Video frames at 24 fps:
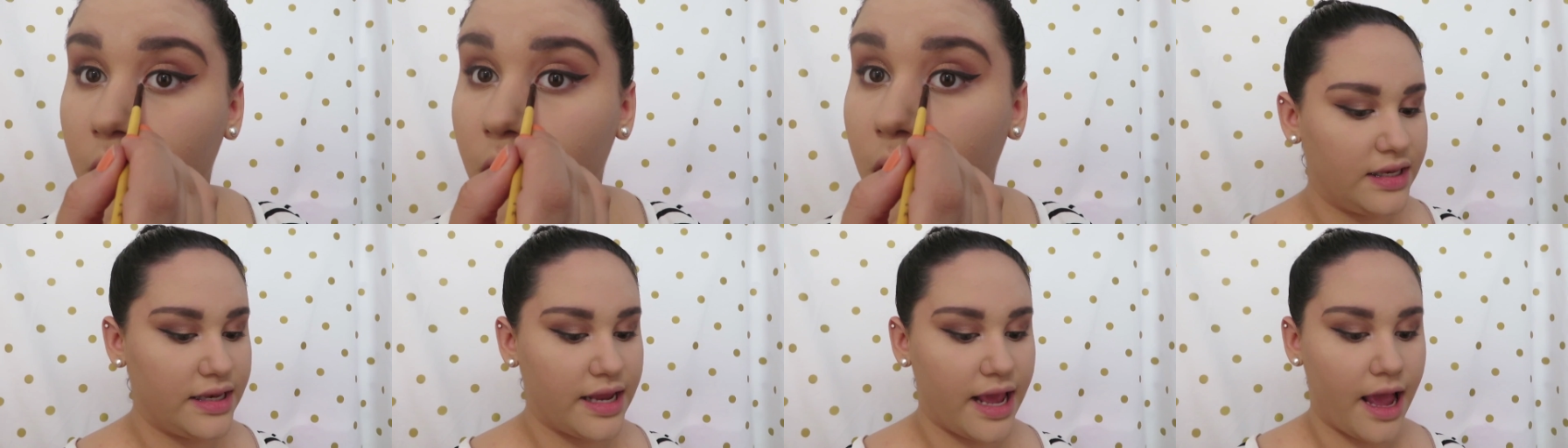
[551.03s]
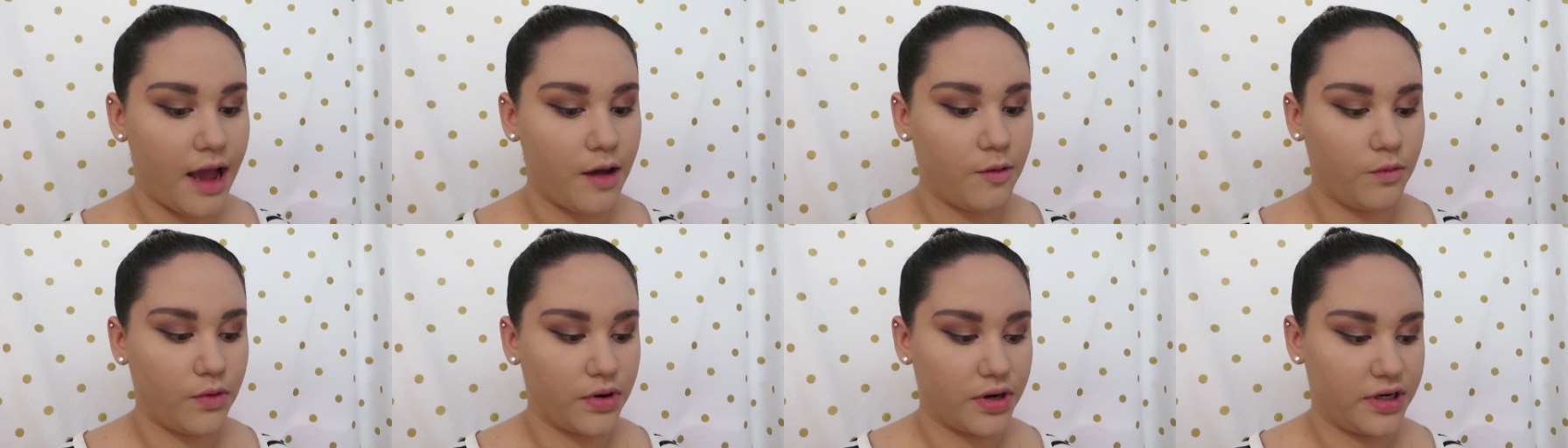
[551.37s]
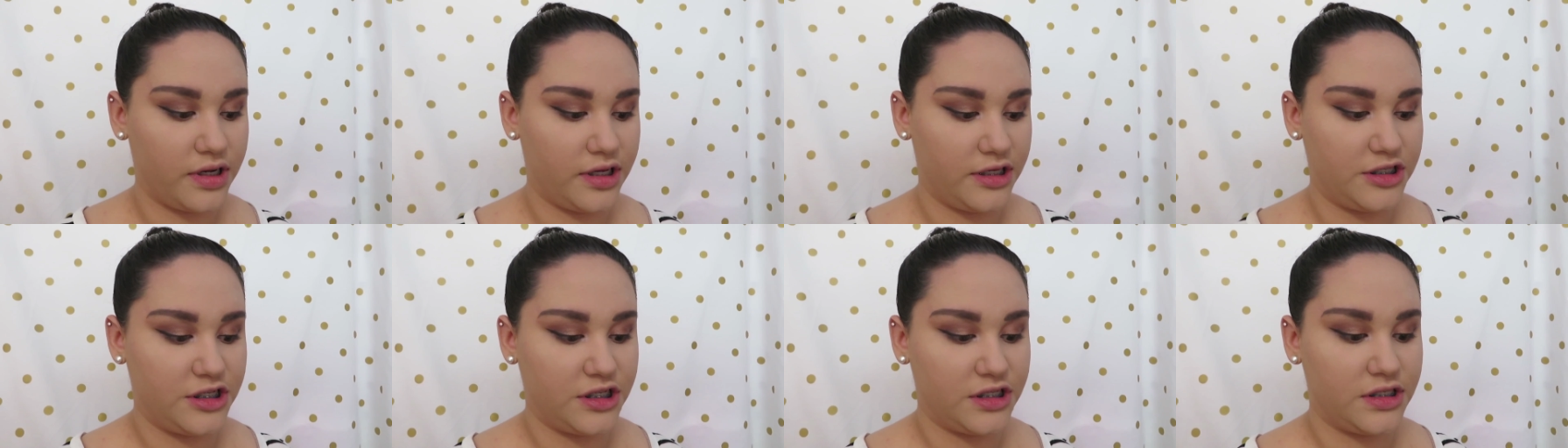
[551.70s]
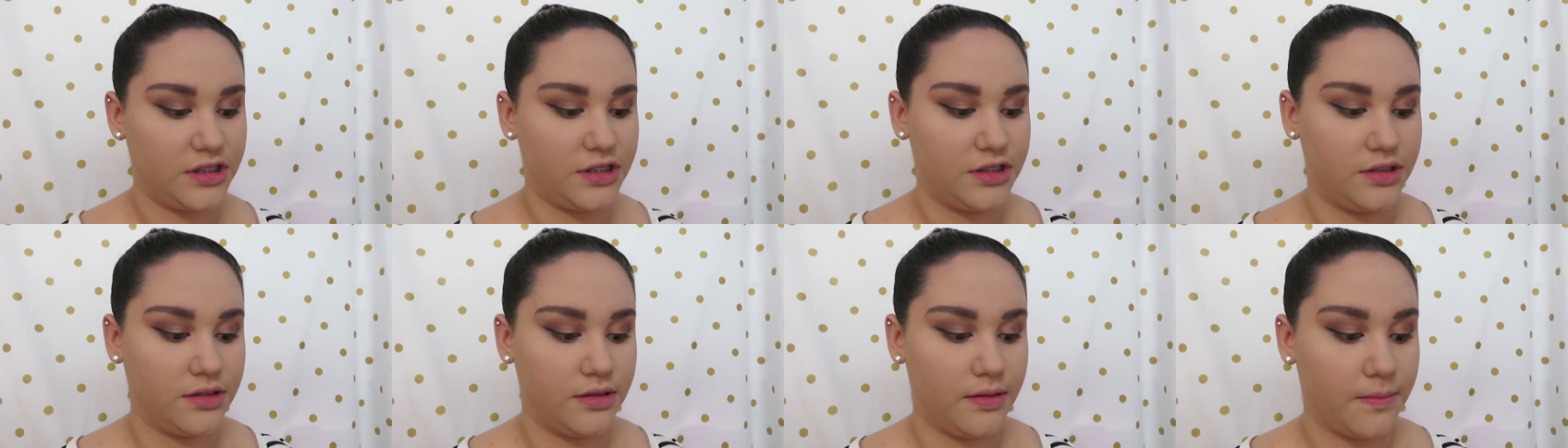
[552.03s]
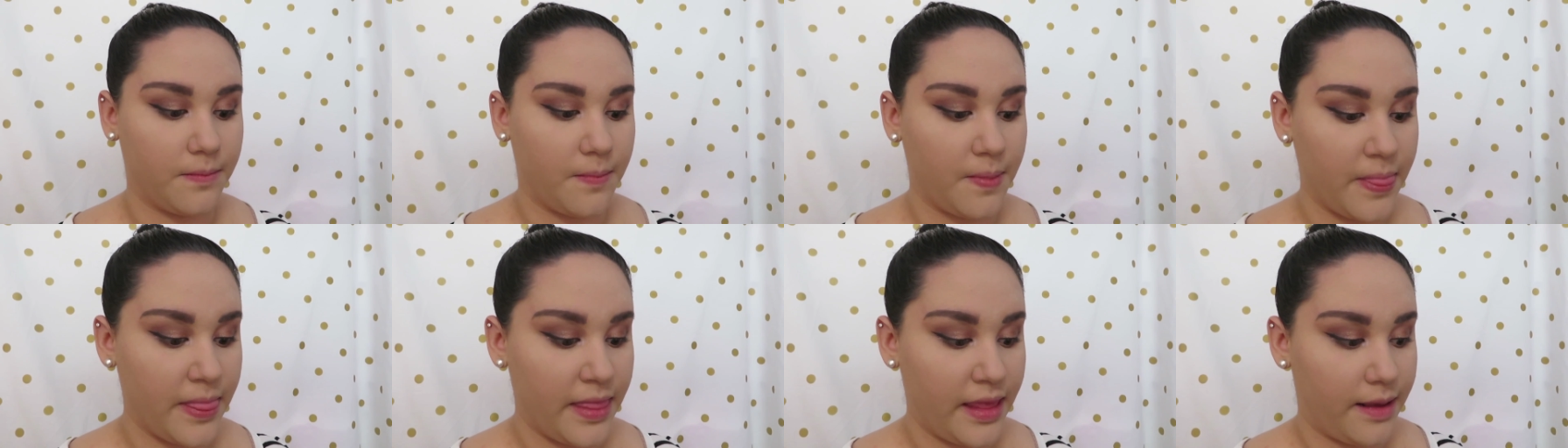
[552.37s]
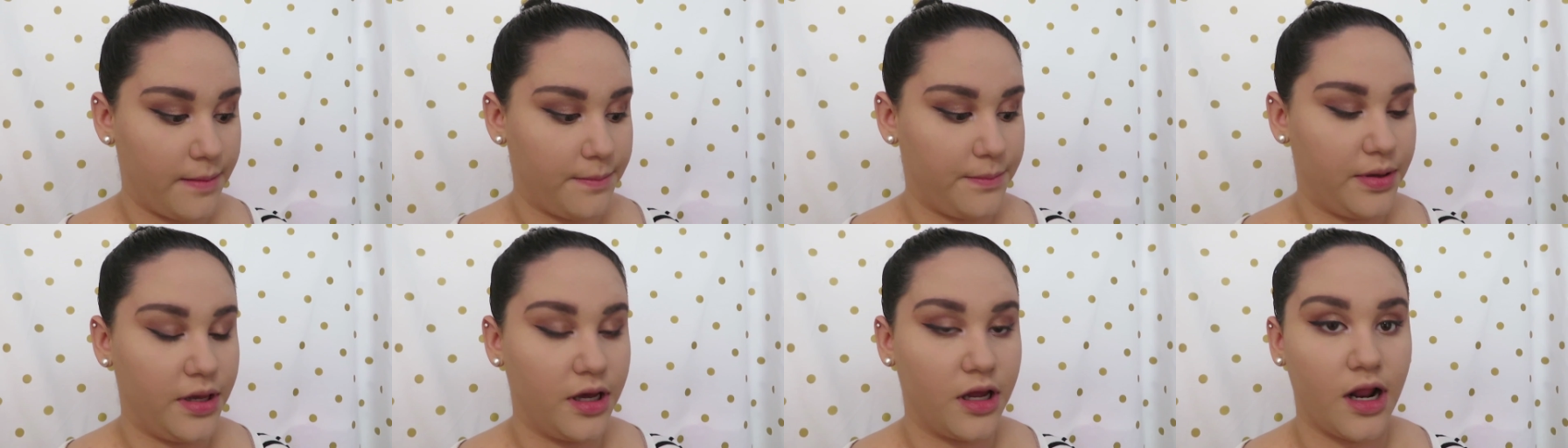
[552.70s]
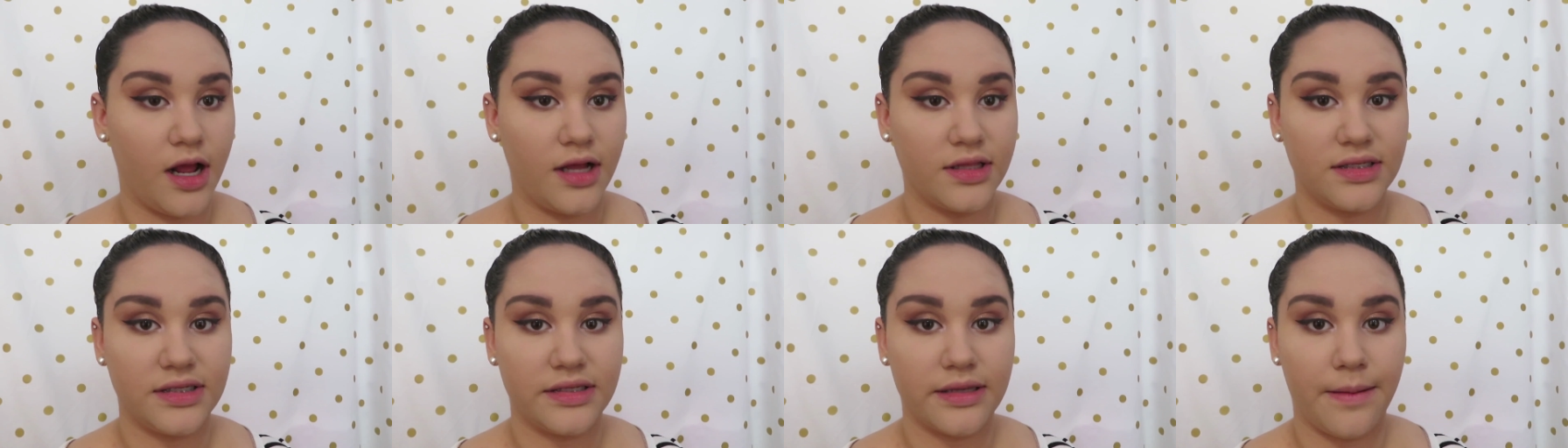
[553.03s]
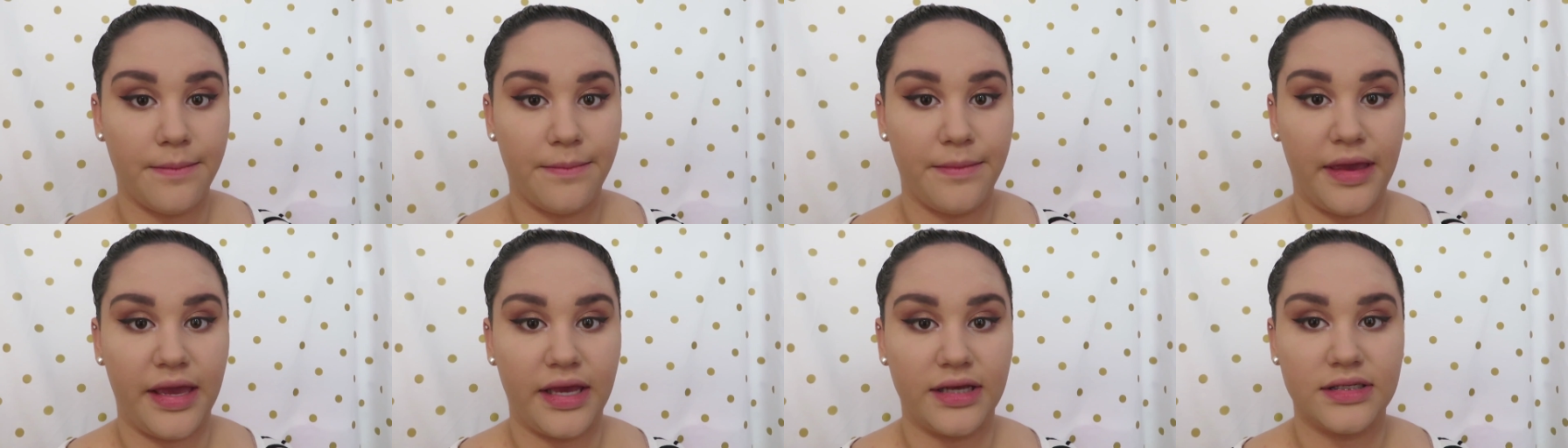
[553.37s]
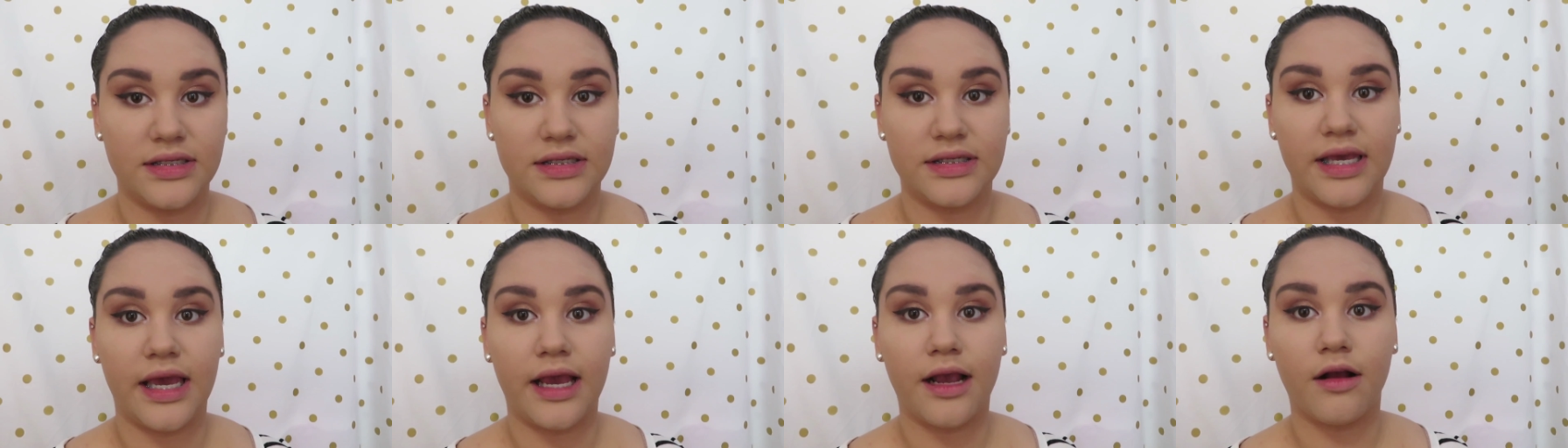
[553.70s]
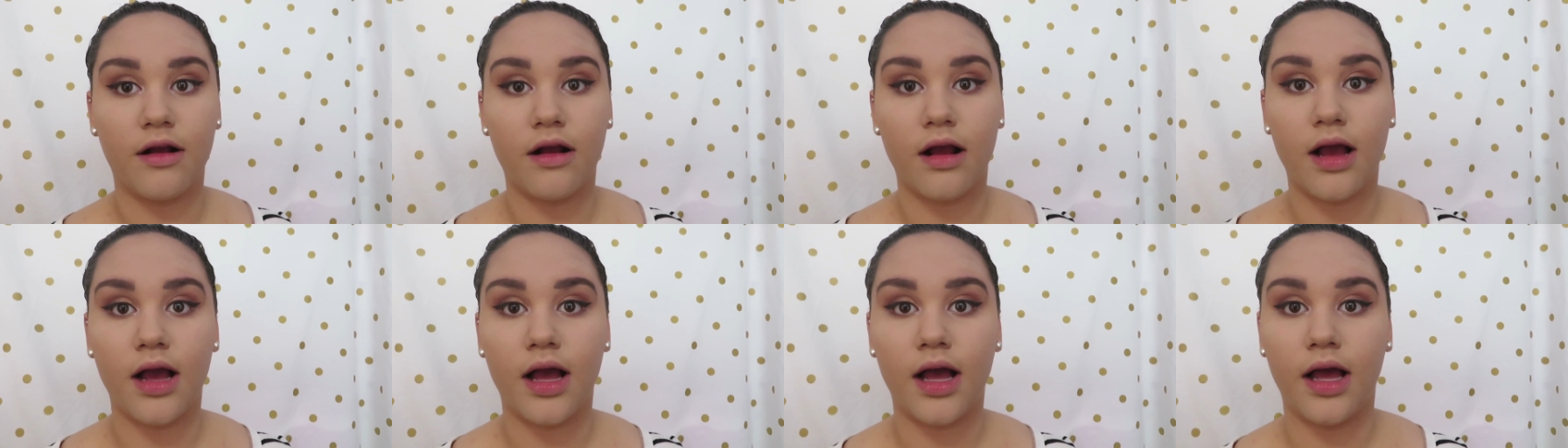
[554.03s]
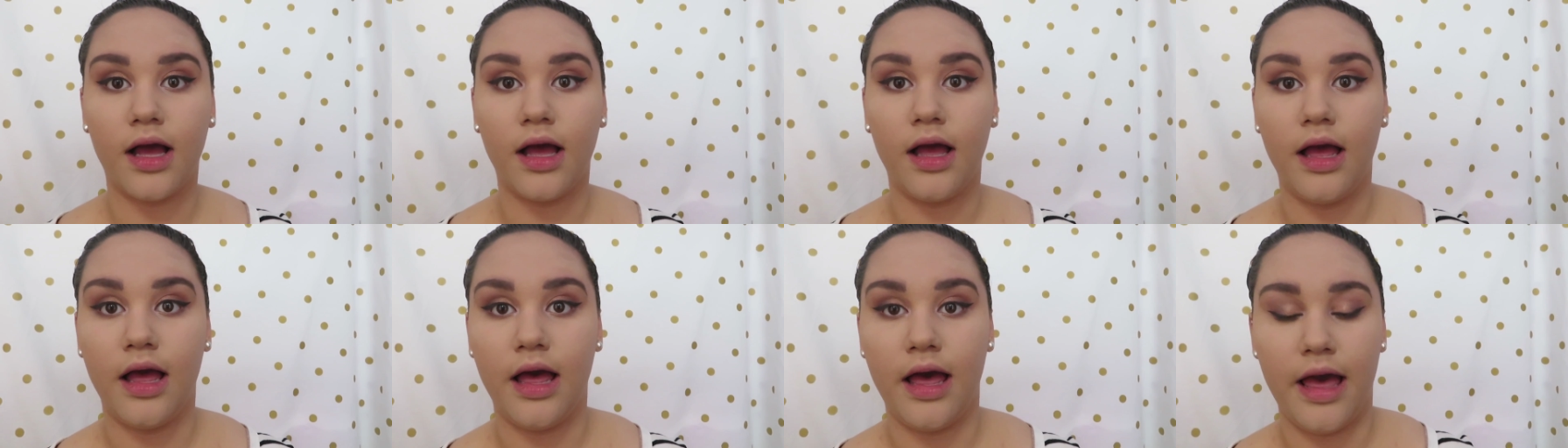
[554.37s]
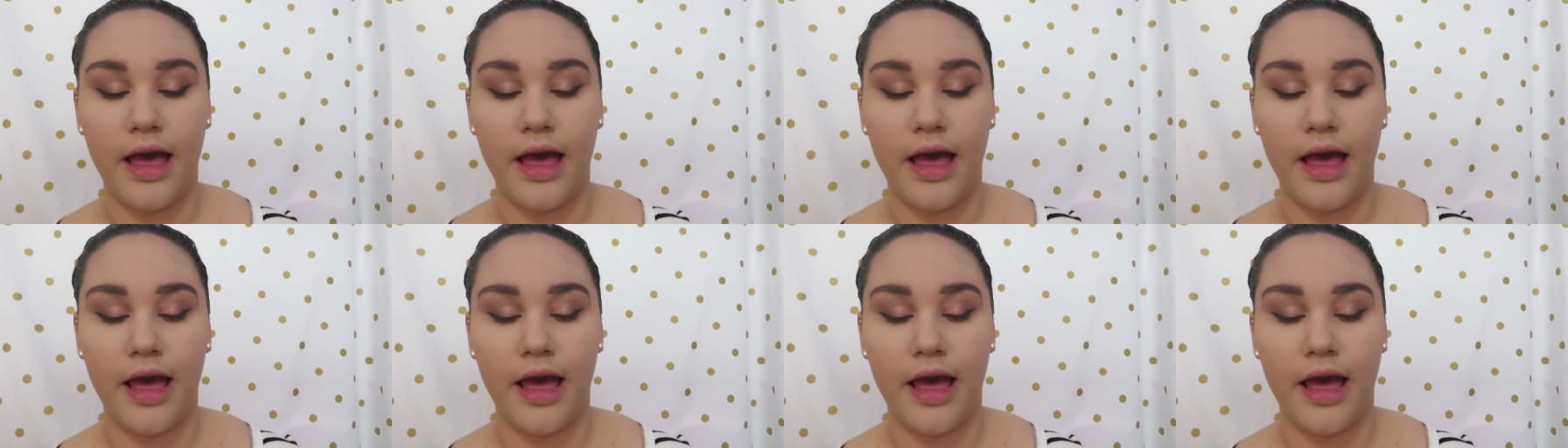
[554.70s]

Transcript: Now we're going to just put on some mascara